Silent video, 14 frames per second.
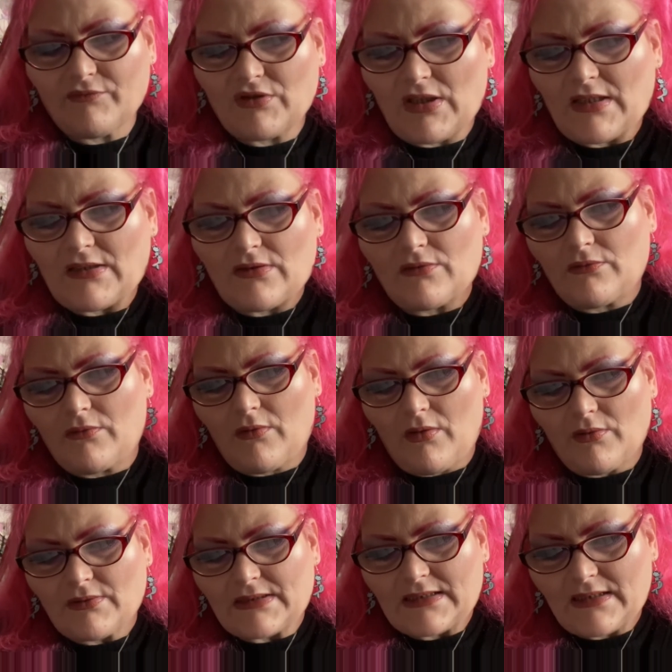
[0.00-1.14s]
gentle
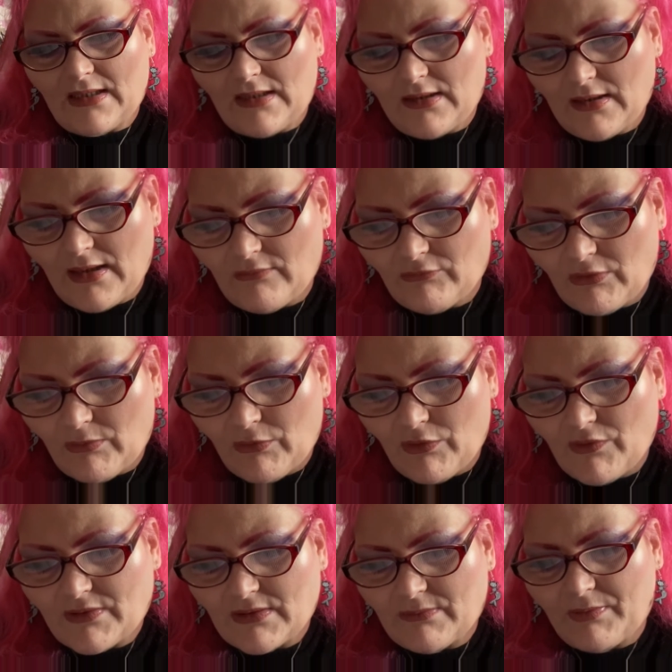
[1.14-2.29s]
on skin and
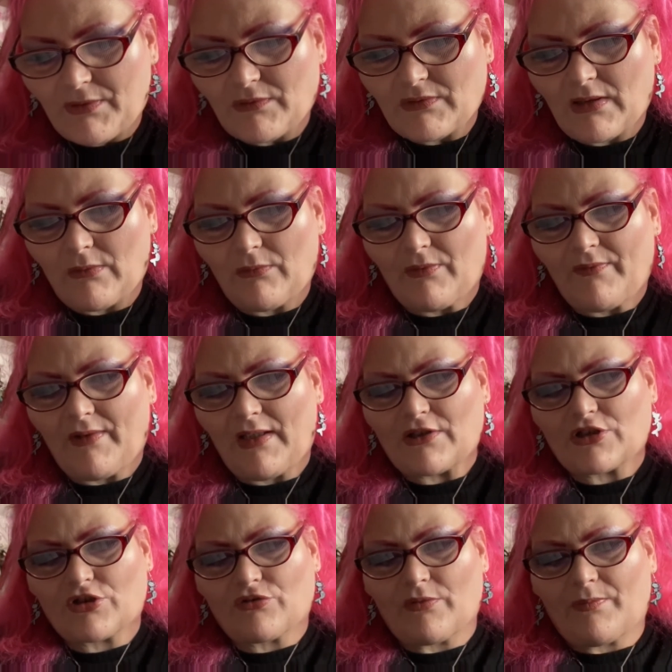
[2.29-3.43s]
removes the build up without
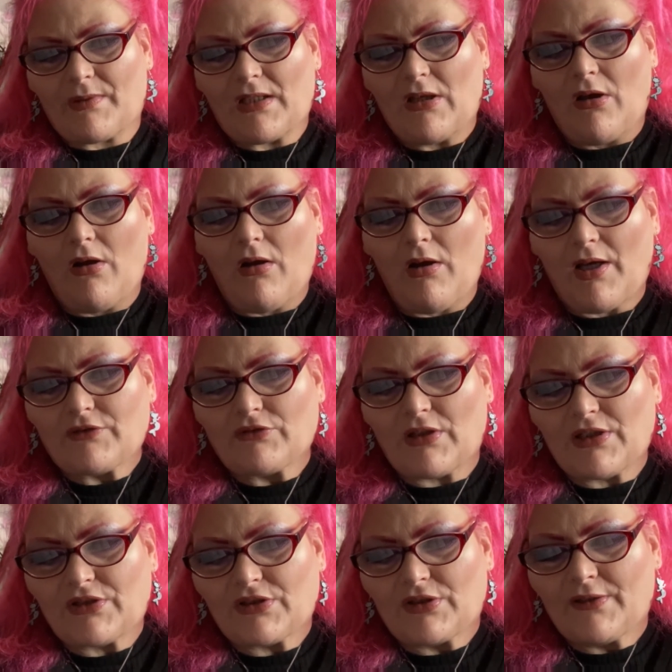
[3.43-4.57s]
stripping
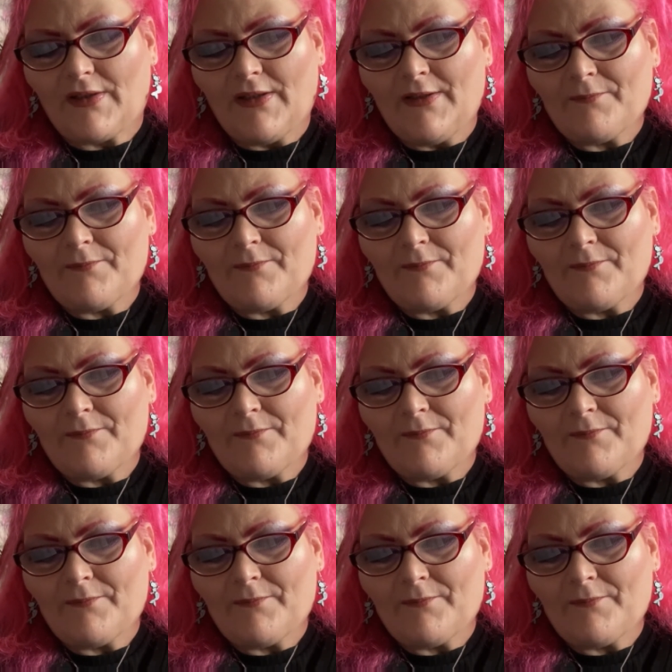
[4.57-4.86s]
hydration.